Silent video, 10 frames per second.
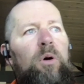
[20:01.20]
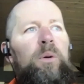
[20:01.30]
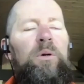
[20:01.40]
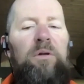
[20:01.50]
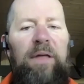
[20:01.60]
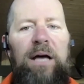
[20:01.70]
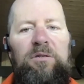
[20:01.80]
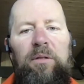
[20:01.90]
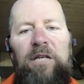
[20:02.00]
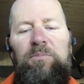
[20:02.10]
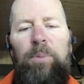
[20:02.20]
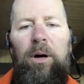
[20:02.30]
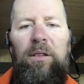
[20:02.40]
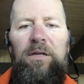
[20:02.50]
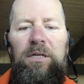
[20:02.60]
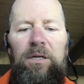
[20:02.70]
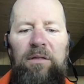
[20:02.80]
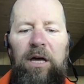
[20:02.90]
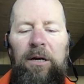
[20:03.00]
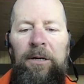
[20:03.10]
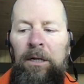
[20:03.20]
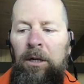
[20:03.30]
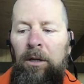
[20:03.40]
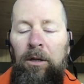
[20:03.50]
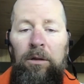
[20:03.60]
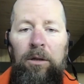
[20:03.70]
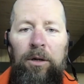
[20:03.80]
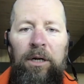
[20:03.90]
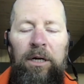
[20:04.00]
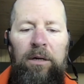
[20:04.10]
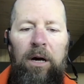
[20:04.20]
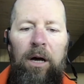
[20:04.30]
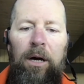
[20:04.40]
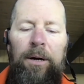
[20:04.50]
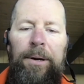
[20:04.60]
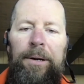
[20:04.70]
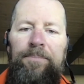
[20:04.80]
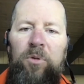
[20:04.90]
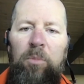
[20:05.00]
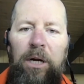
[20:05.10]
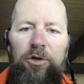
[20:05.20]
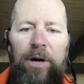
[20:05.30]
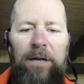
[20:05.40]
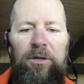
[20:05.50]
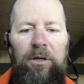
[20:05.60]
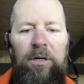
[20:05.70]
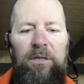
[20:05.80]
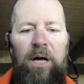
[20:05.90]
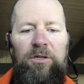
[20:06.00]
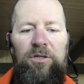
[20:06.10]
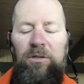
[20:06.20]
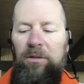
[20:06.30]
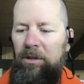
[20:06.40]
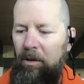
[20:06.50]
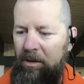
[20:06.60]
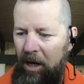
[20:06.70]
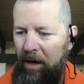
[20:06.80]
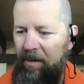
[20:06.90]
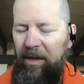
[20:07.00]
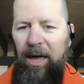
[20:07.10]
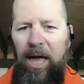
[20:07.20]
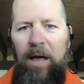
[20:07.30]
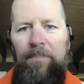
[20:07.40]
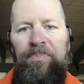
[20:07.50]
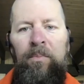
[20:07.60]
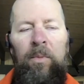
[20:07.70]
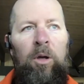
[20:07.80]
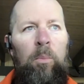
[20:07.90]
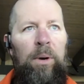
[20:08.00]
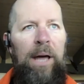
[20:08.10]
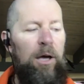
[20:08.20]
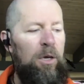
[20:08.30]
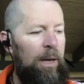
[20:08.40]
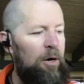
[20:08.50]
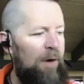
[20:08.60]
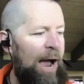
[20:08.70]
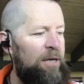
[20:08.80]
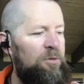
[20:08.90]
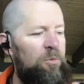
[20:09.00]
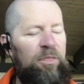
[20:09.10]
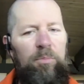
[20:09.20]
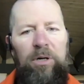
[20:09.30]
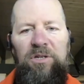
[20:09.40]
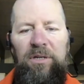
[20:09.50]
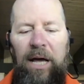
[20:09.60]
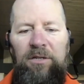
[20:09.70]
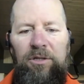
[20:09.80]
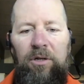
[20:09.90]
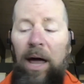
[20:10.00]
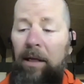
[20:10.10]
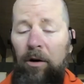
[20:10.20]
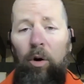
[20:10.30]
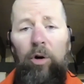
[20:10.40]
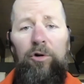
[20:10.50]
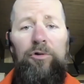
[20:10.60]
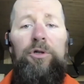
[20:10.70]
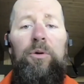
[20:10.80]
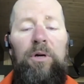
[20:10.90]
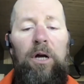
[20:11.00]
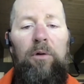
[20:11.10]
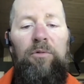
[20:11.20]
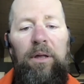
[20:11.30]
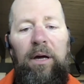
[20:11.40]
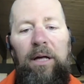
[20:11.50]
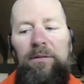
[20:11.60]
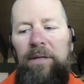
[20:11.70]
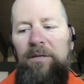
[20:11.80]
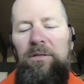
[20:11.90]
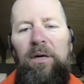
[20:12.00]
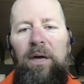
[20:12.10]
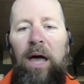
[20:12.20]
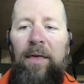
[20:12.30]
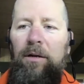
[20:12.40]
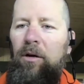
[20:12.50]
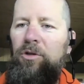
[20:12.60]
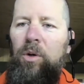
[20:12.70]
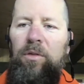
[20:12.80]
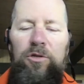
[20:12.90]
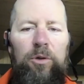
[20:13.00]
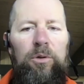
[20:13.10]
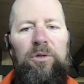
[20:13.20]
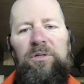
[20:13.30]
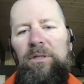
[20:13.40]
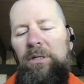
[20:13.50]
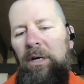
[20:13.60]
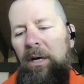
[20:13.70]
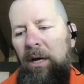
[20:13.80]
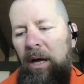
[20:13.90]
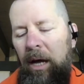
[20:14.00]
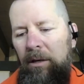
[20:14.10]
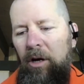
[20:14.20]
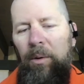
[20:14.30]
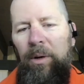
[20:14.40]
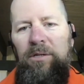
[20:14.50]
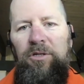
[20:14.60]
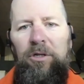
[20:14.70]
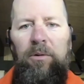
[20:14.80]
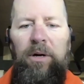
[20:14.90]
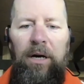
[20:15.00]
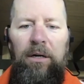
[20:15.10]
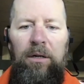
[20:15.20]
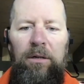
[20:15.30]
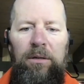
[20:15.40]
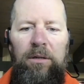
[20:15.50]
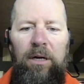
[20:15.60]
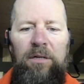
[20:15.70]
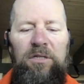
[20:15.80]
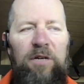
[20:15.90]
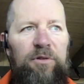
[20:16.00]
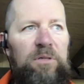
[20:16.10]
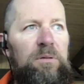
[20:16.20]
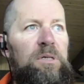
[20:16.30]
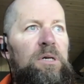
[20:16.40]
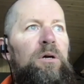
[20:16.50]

don't want to do that. So that's part of the deal. I think learning to be a director is not just, cutting the game, but how you interact with the person next to you and their whole crew, really and then, doing the duels and going to in different